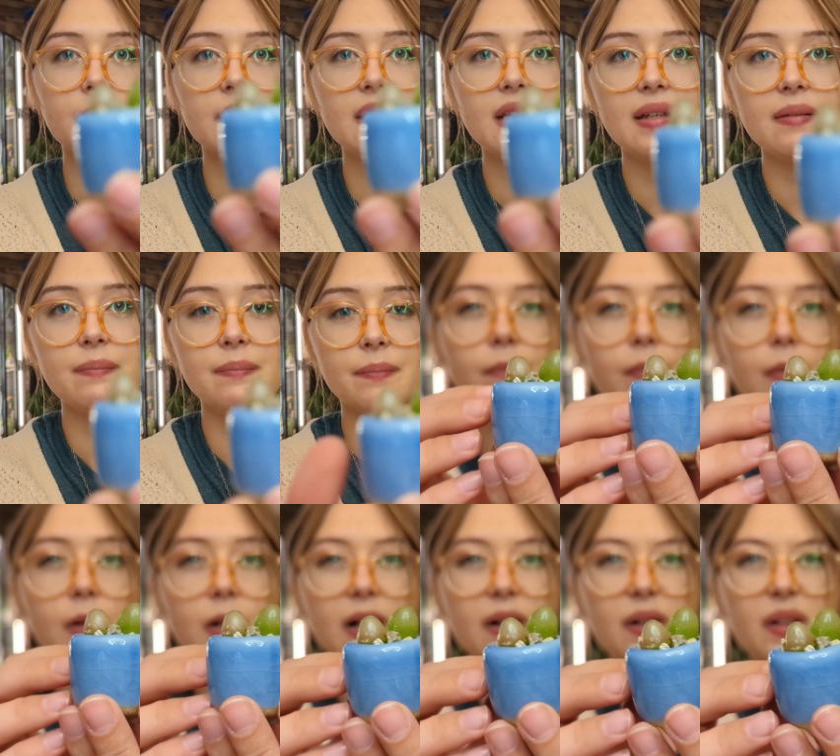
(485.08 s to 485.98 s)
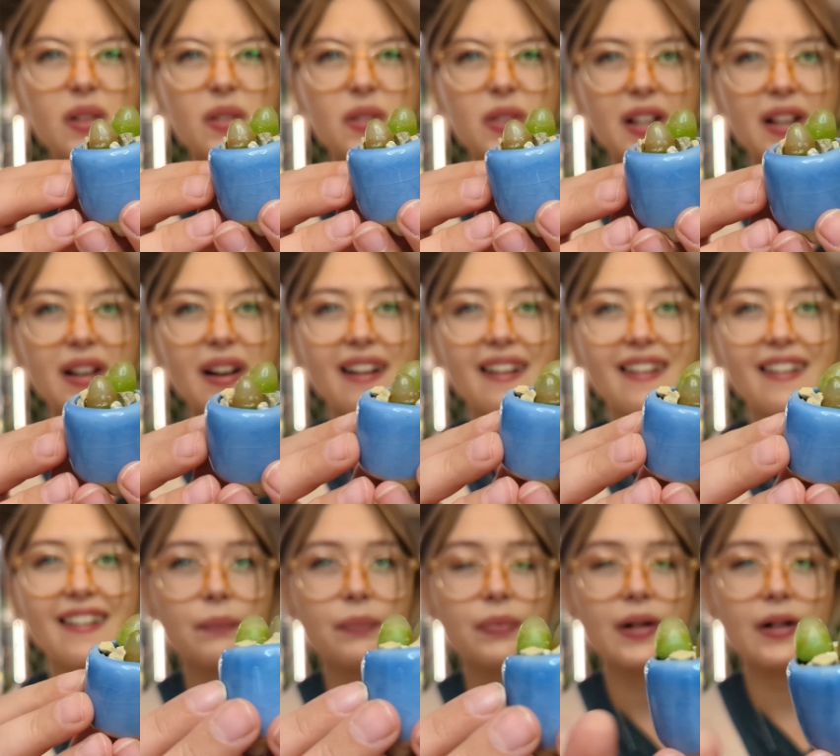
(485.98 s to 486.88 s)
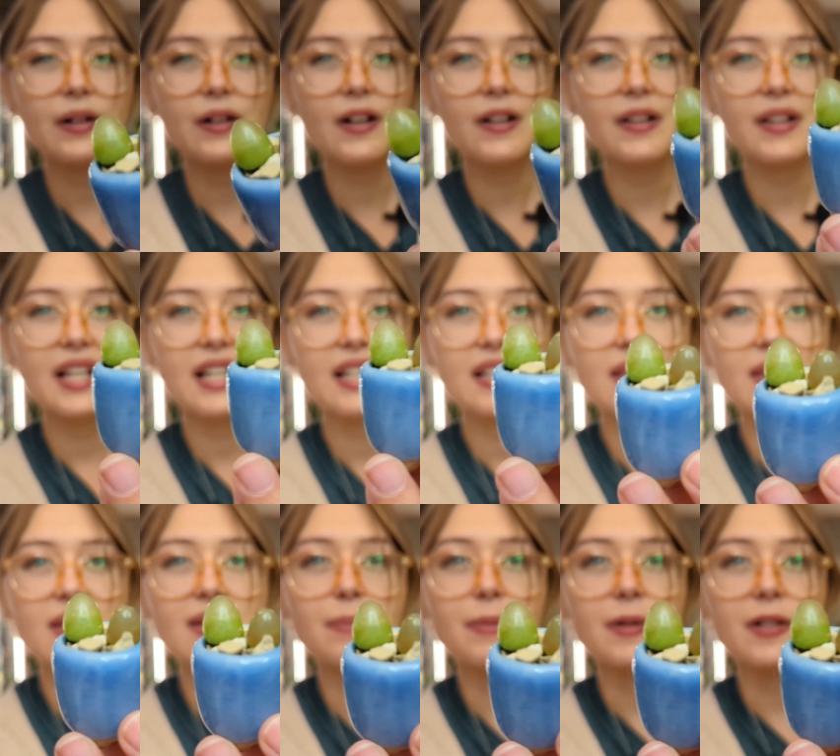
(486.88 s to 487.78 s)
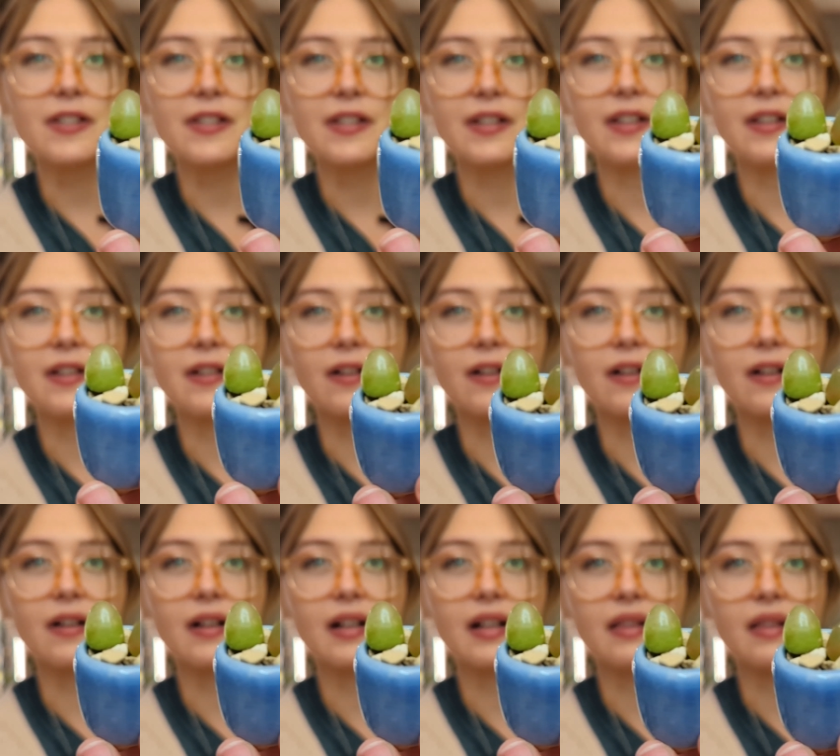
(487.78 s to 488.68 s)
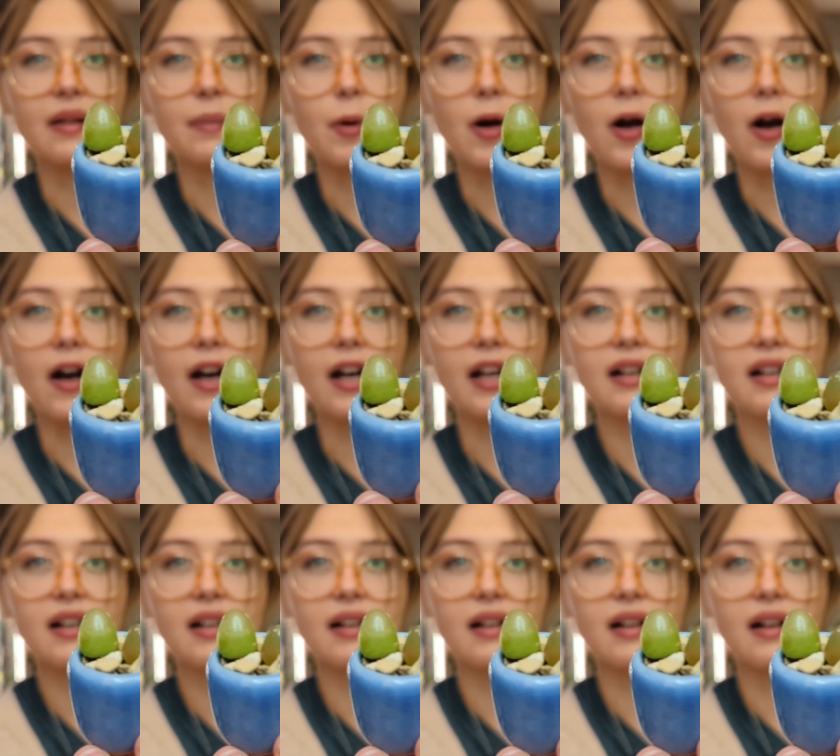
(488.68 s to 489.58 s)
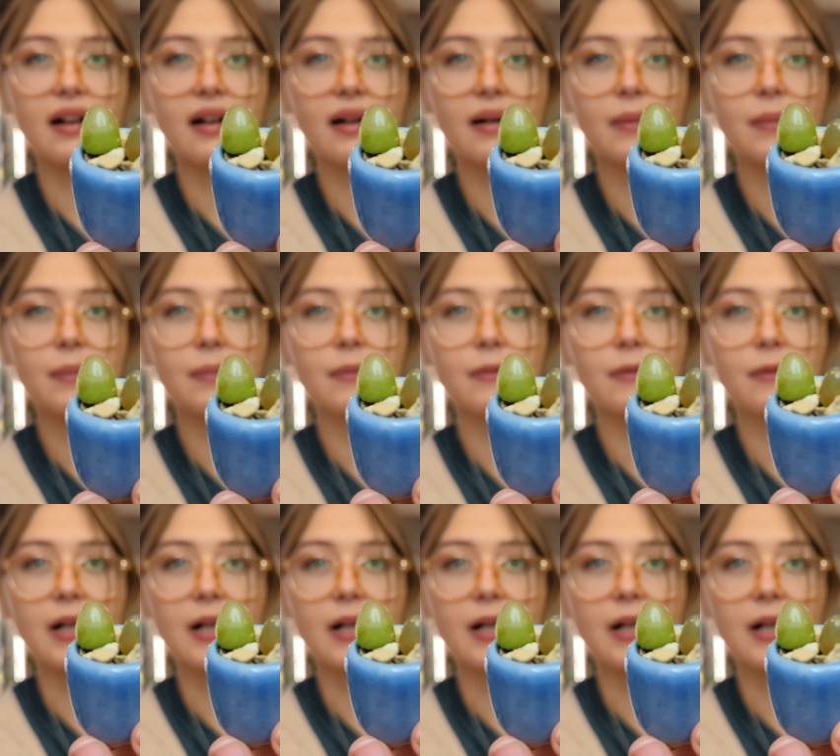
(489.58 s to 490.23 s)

See, look how cute they are. They're not like super secure in the pot um,